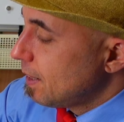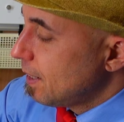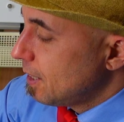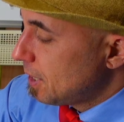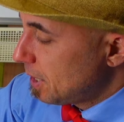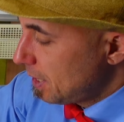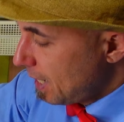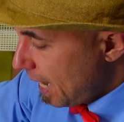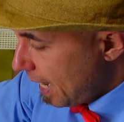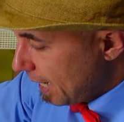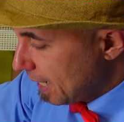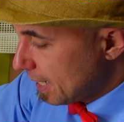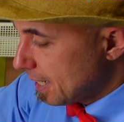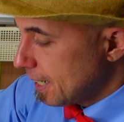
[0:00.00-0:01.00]
The
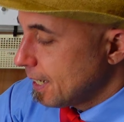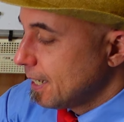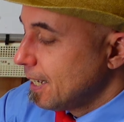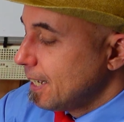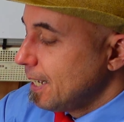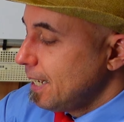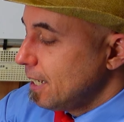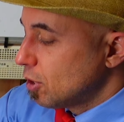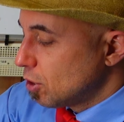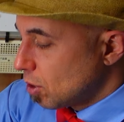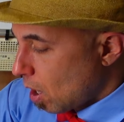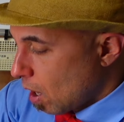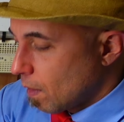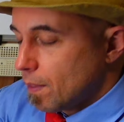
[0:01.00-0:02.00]
snake is
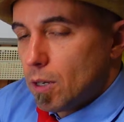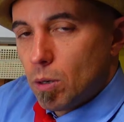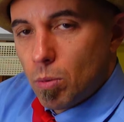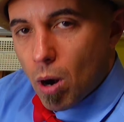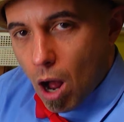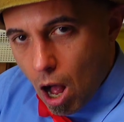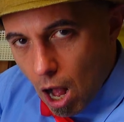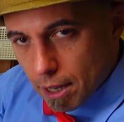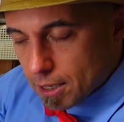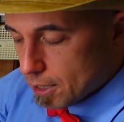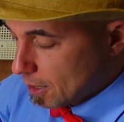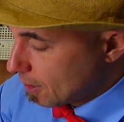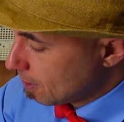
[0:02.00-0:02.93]
on the rock.